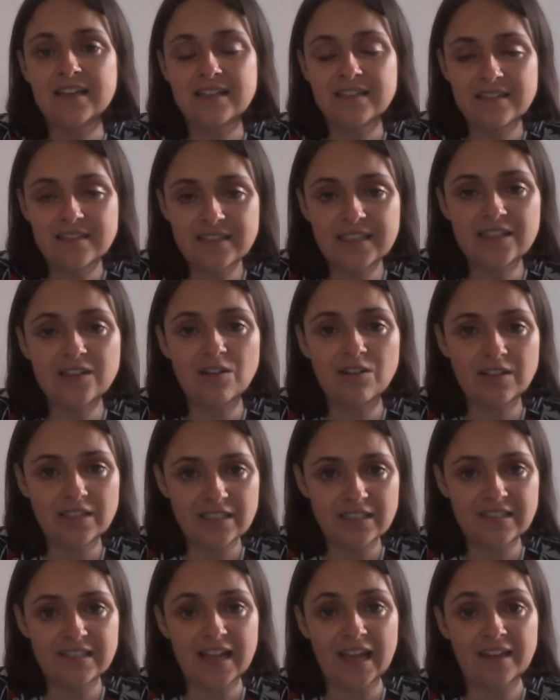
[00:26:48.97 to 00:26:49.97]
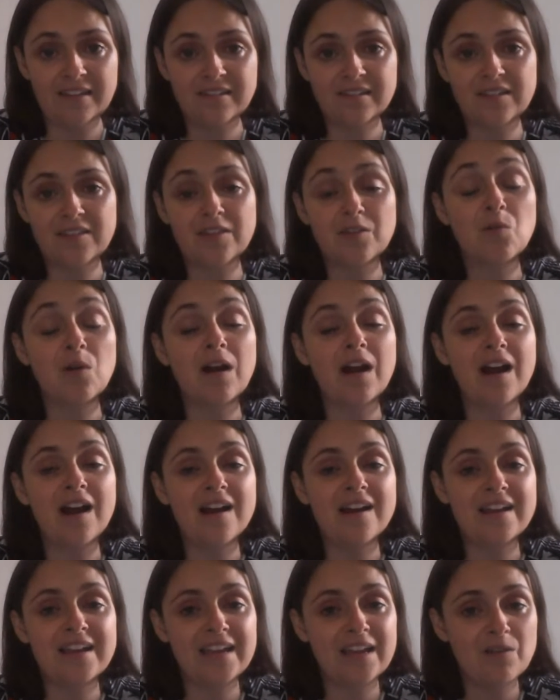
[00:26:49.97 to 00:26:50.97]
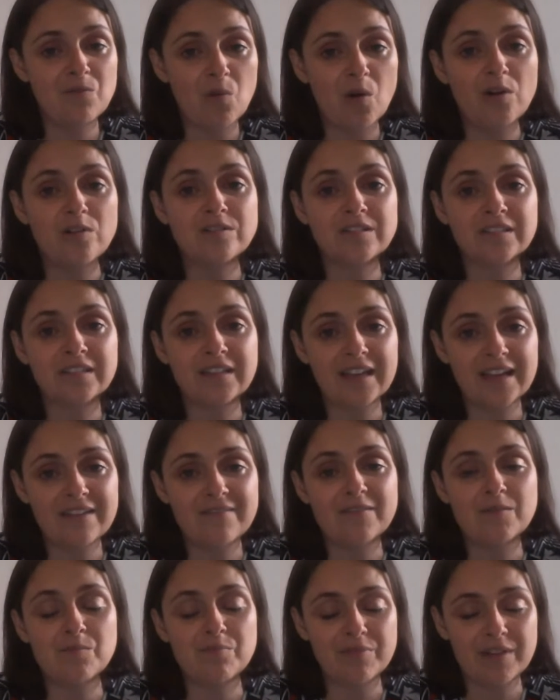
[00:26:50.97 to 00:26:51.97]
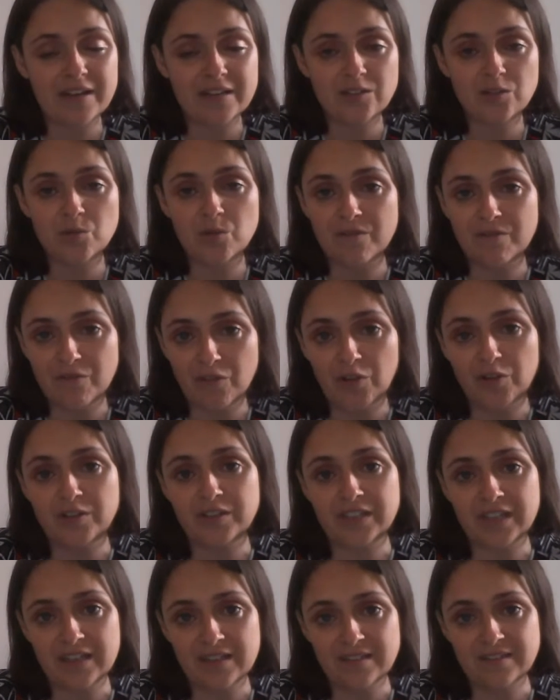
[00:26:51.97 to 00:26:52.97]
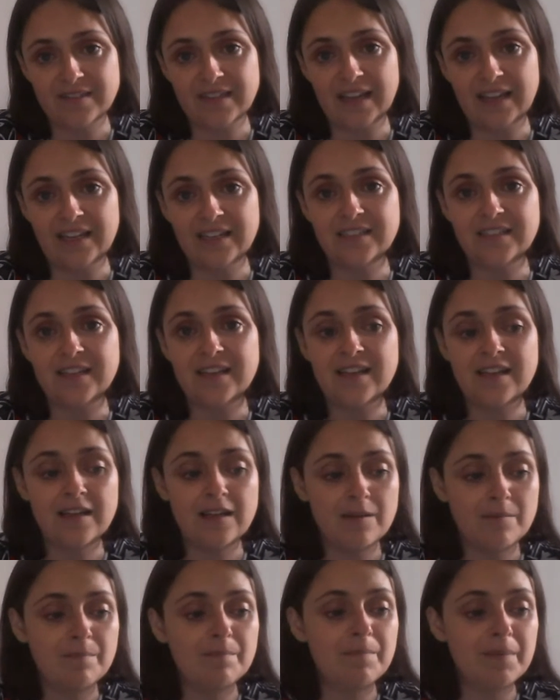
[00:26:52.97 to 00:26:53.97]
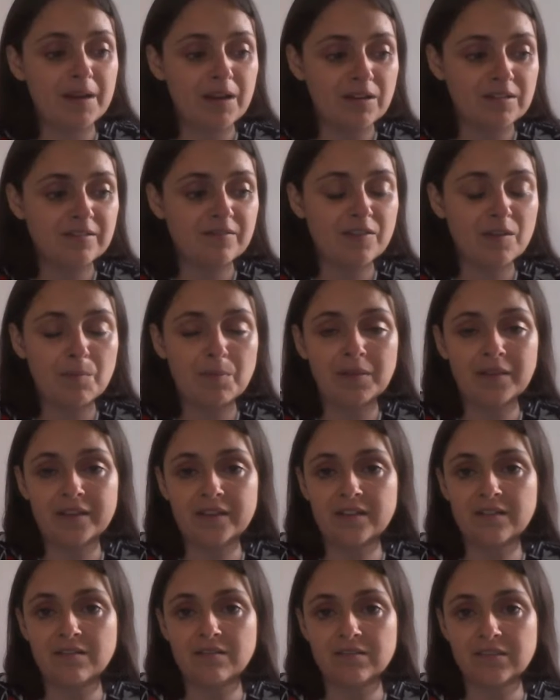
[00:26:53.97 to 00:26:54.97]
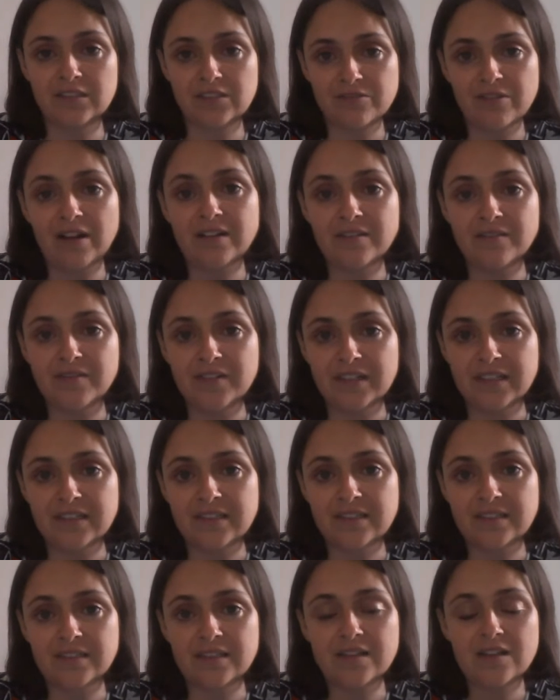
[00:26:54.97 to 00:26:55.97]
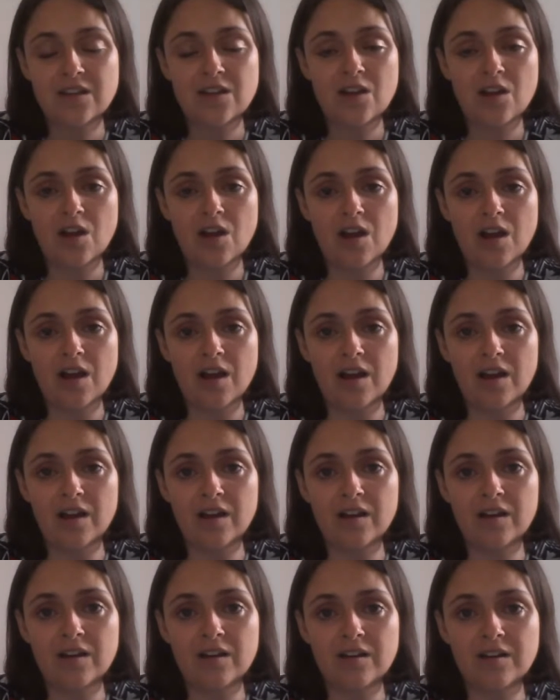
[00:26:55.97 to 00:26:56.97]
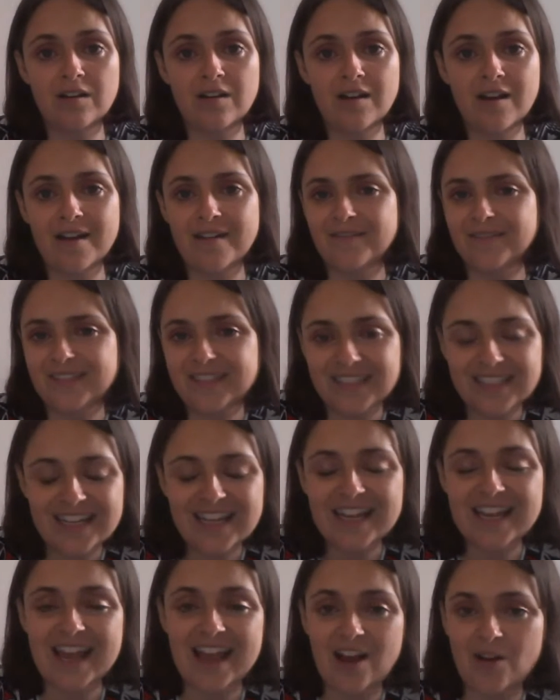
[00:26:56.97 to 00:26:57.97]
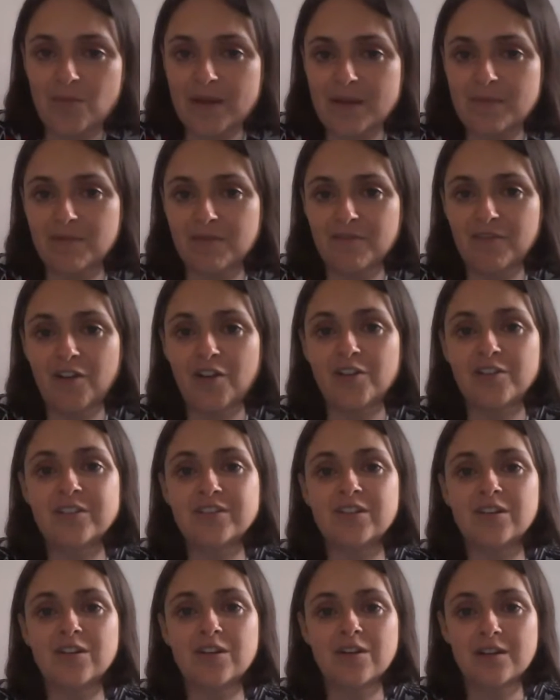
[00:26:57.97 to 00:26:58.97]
sitting on his desk, that he won't even bring to a vote in the Senate because of the political destructiveness of seeing how people vote,